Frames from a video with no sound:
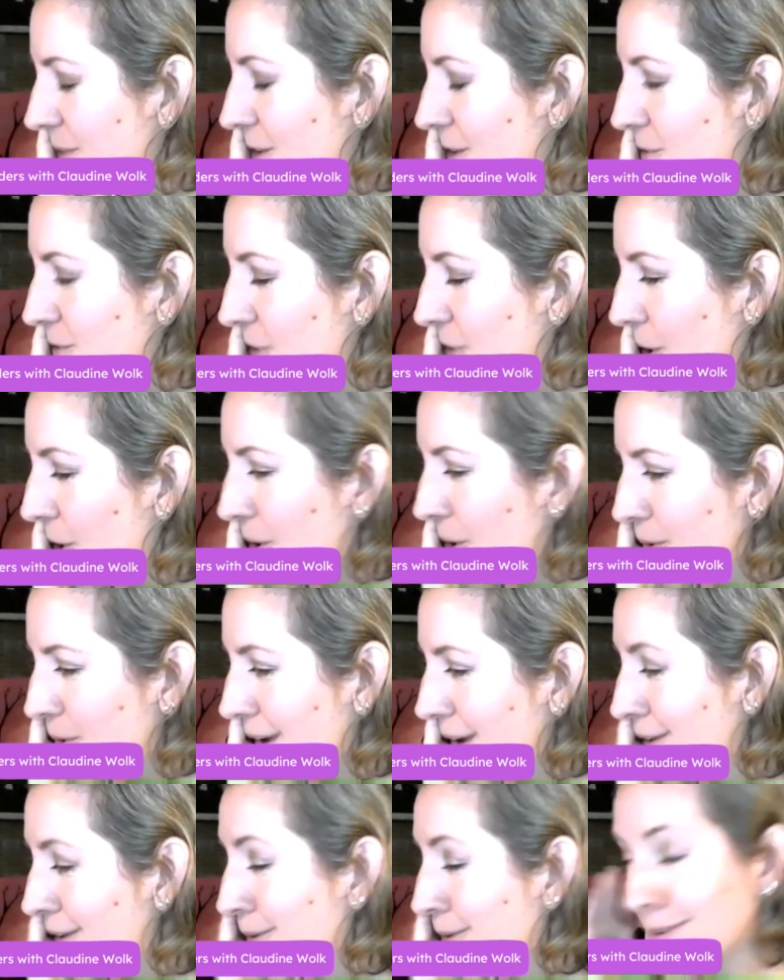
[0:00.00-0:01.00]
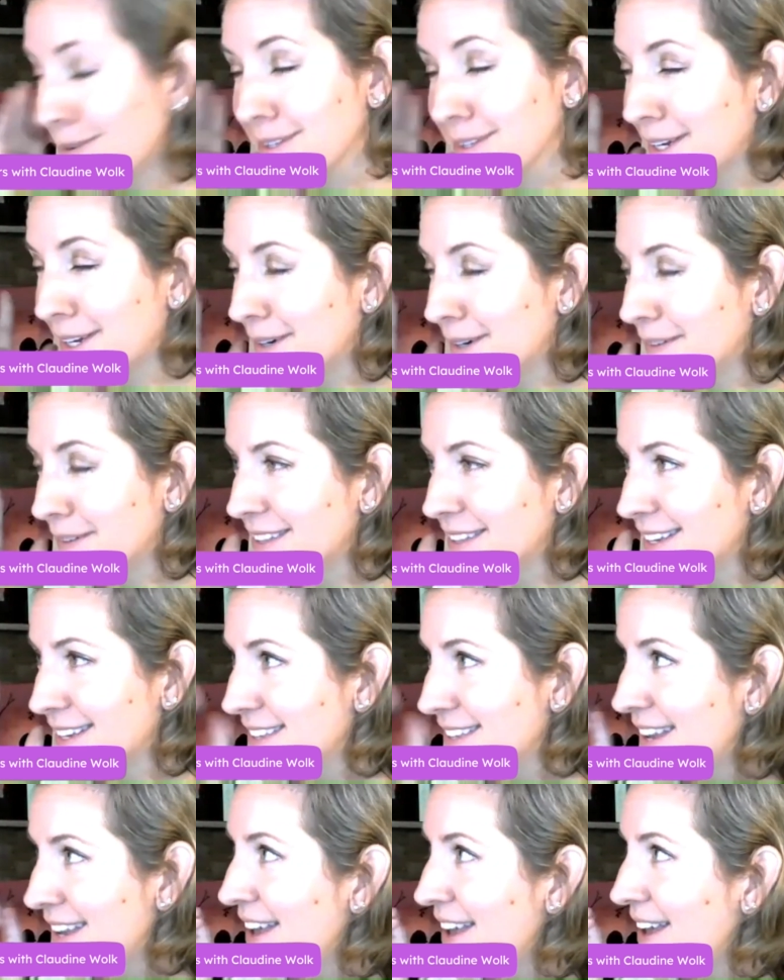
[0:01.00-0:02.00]
So where was I going with
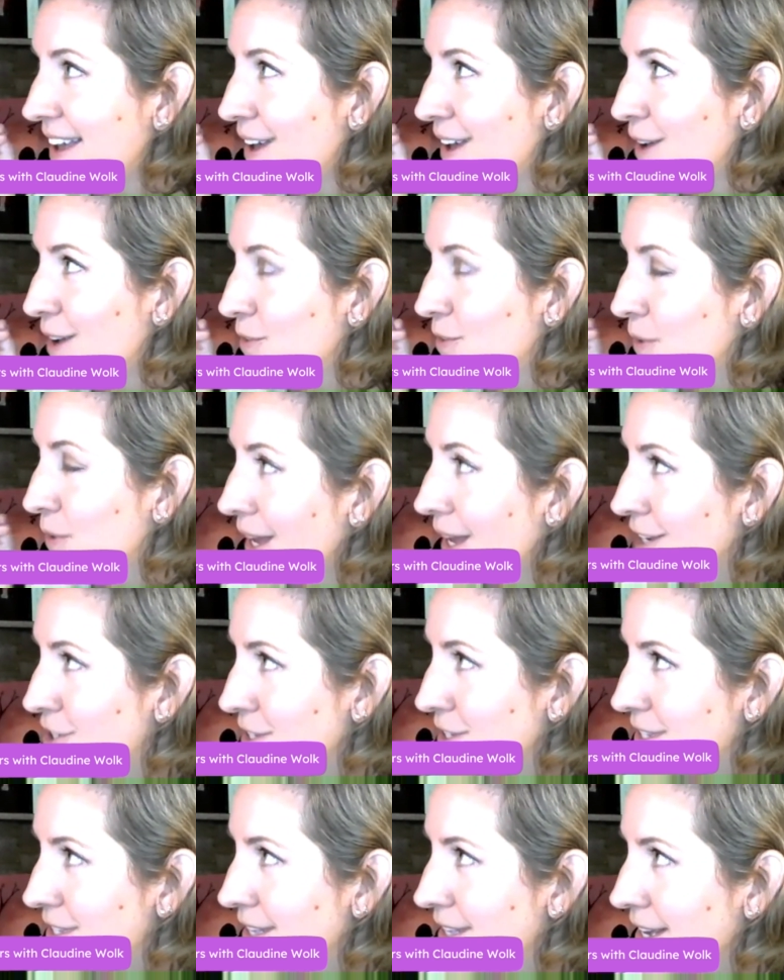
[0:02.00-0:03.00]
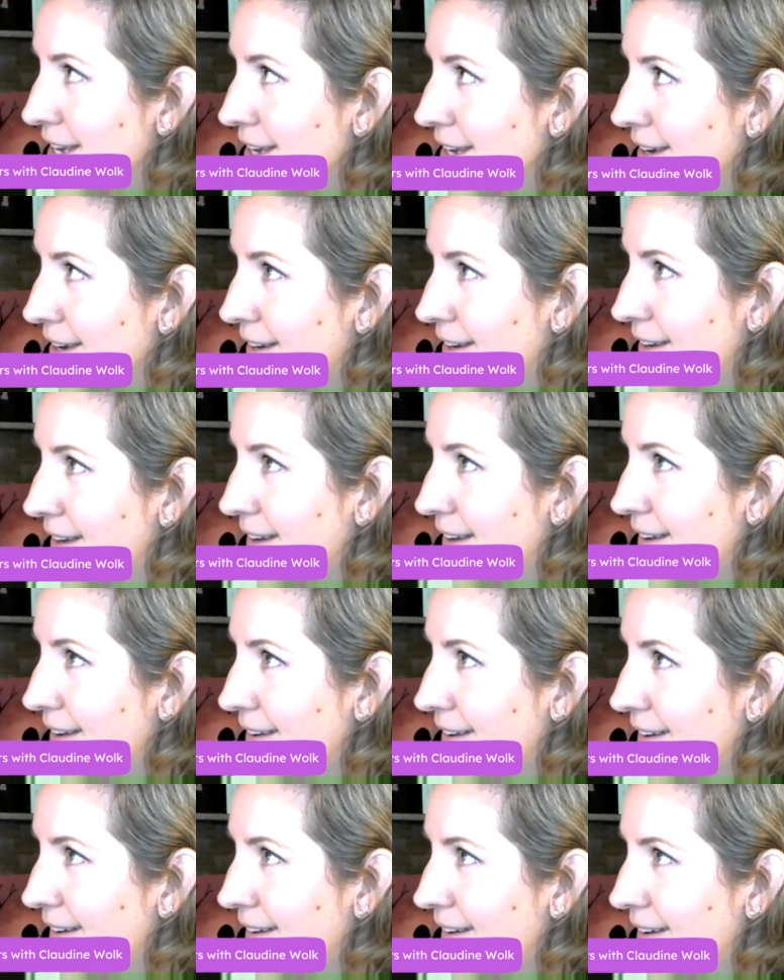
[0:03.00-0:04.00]
this? So yeah, just the
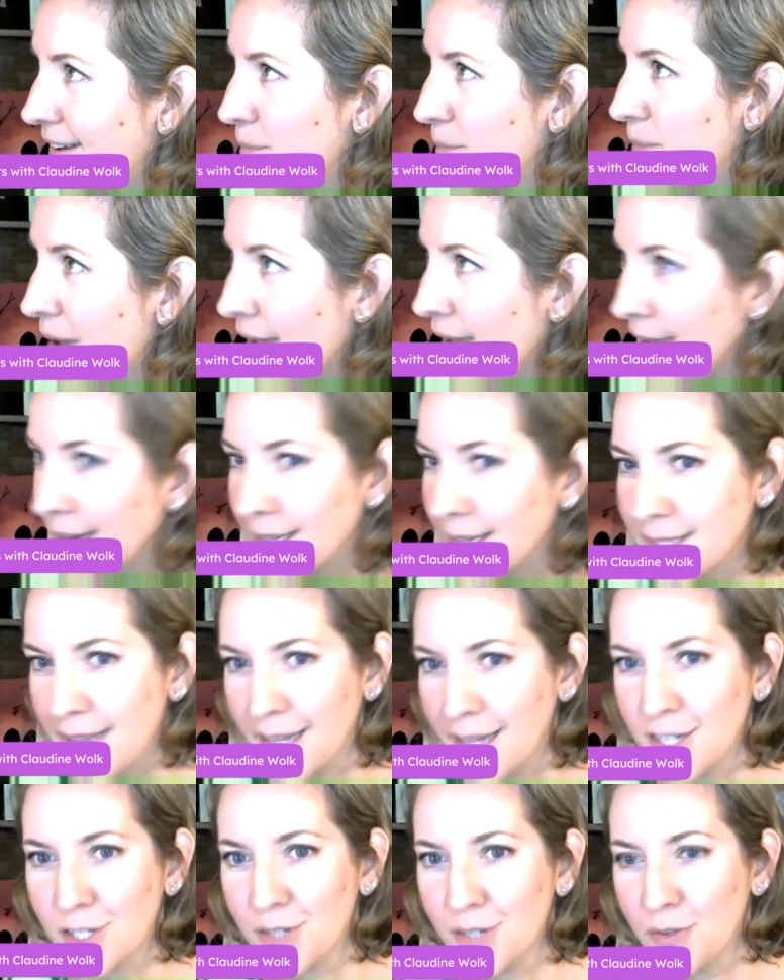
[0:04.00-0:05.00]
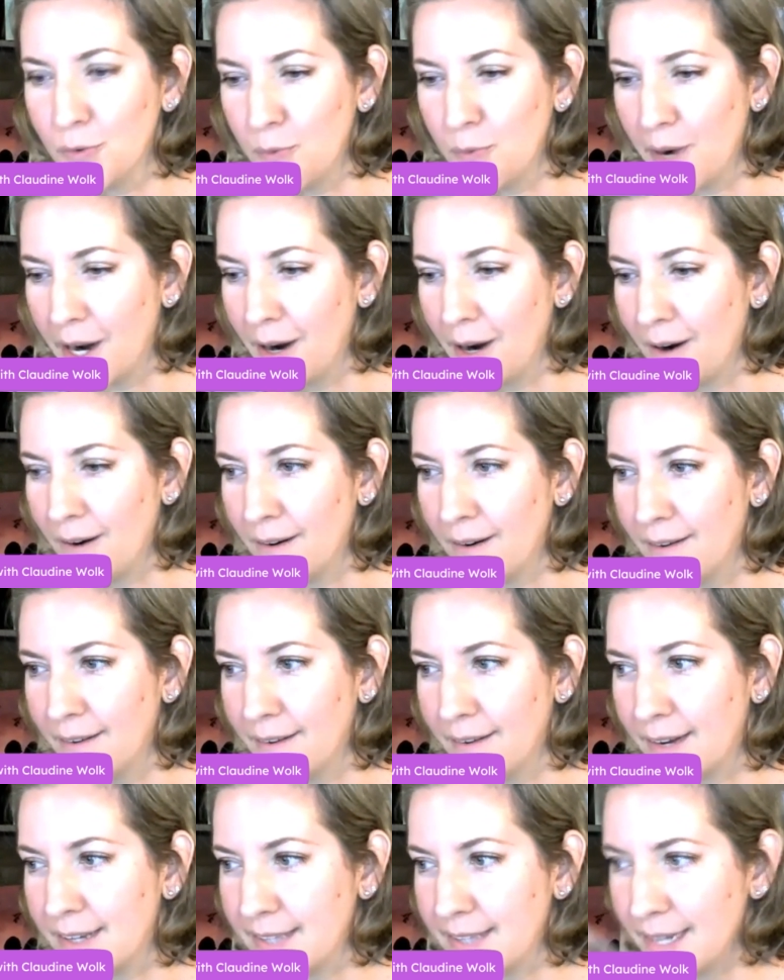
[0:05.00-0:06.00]
paying attention to where,
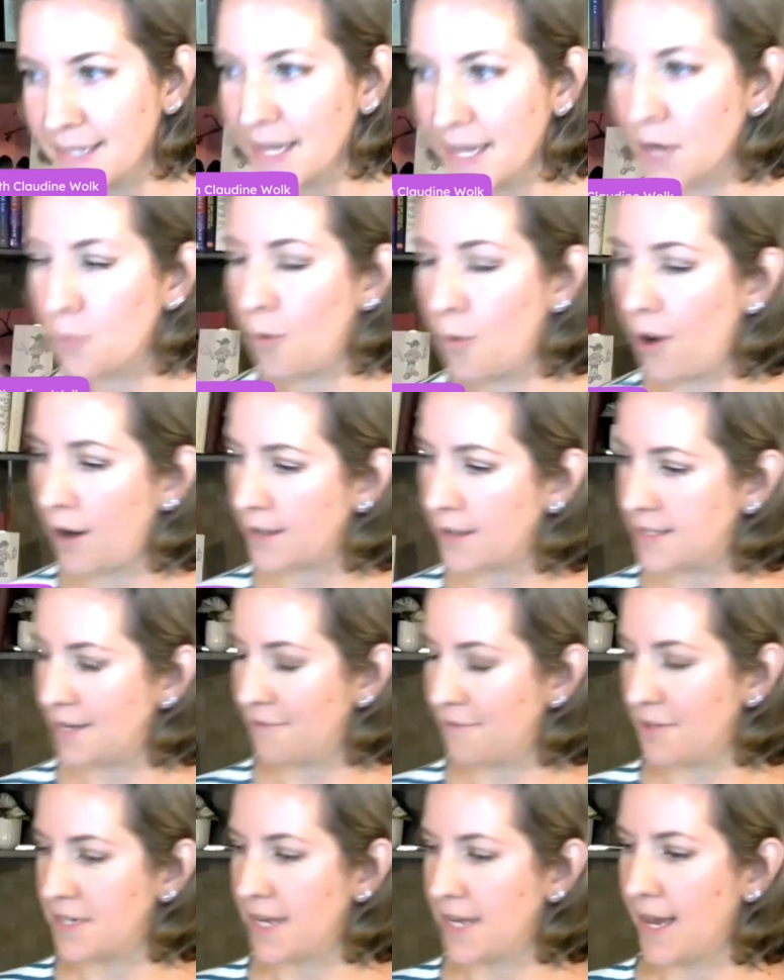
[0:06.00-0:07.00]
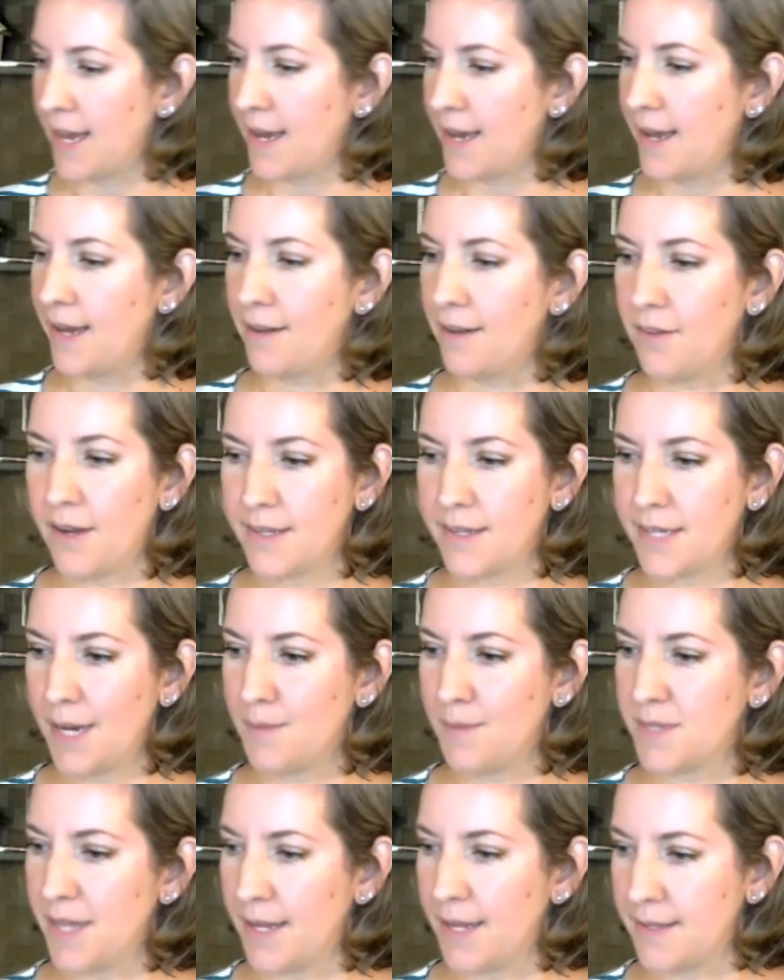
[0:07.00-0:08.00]
because I take walks every day, and a lot of
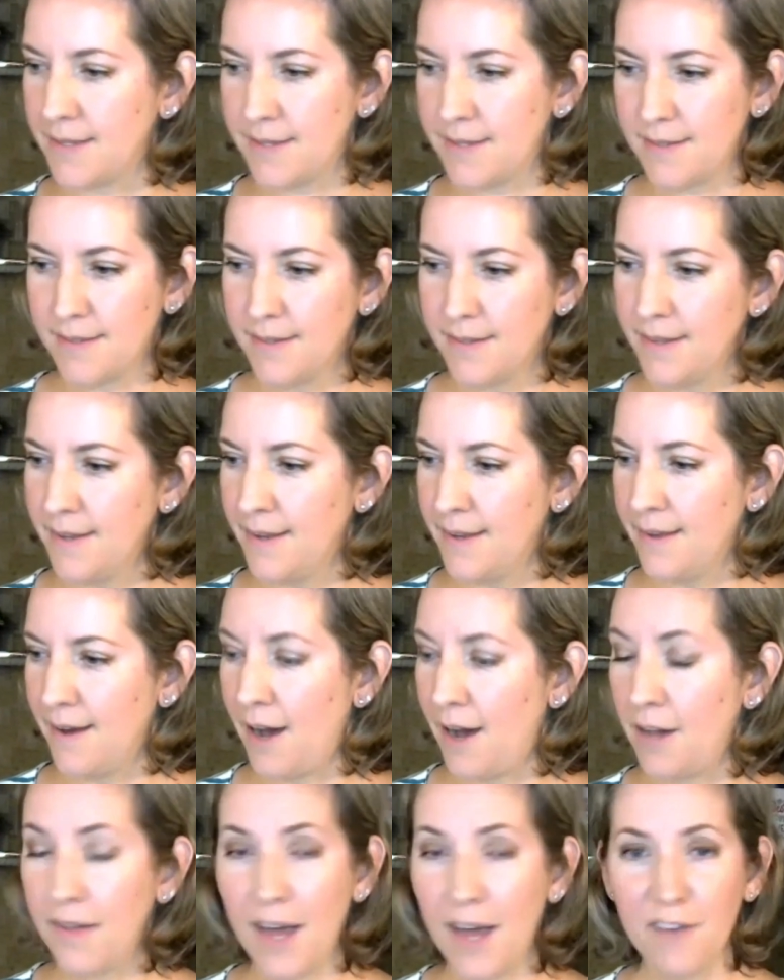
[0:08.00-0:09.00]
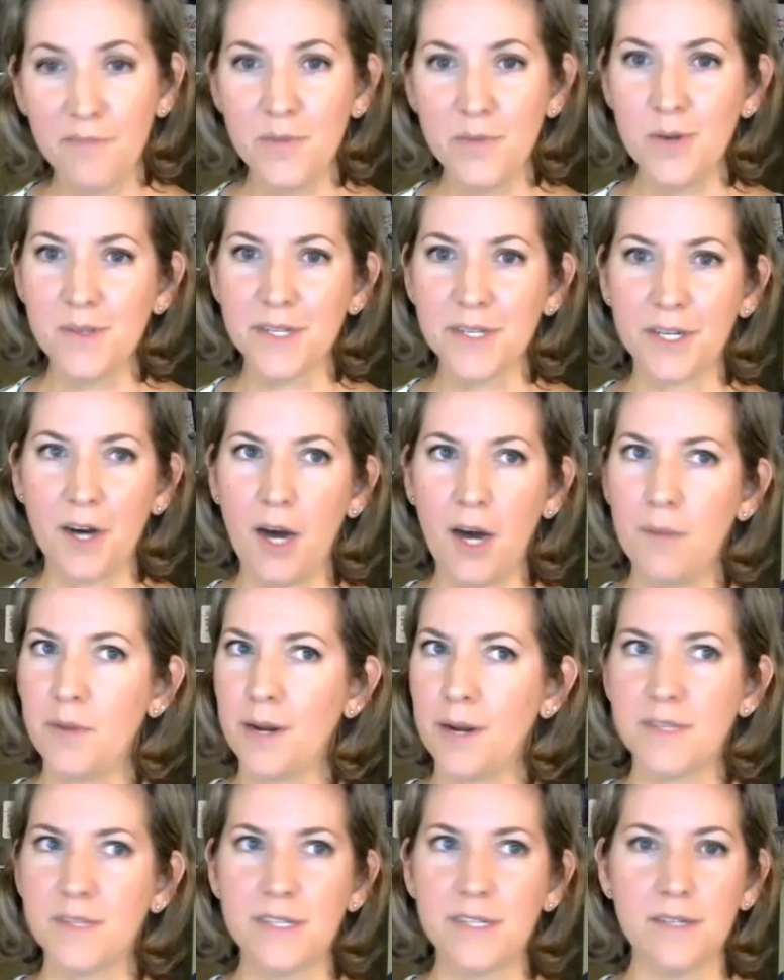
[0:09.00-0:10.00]
times I'll have music on, but
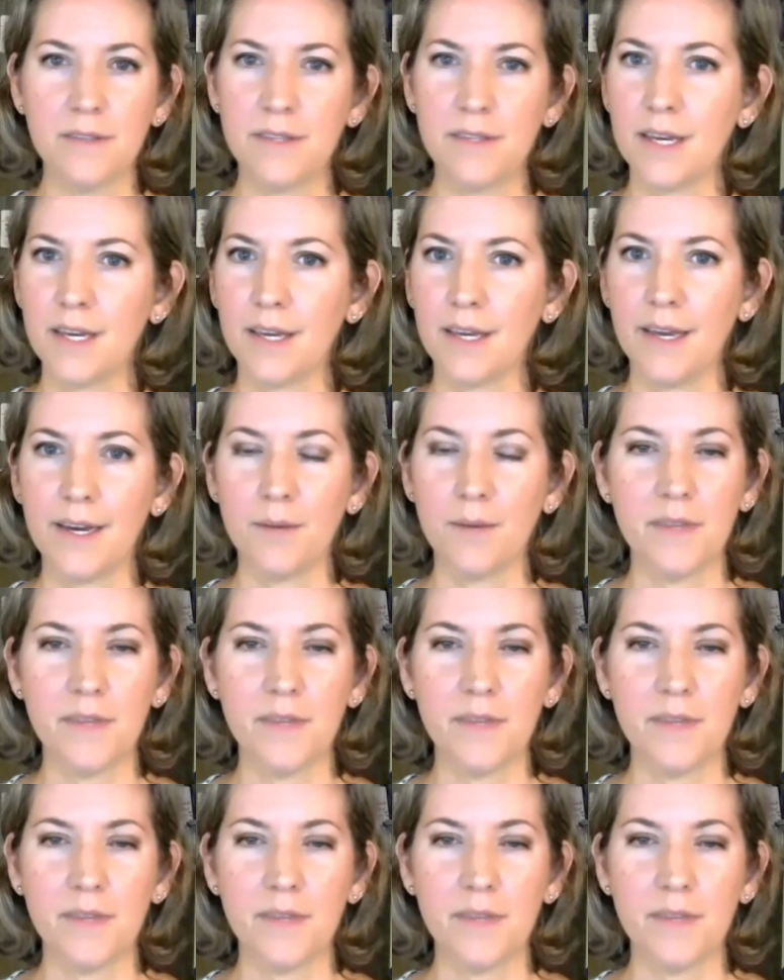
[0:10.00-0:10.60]
I'm still thinking.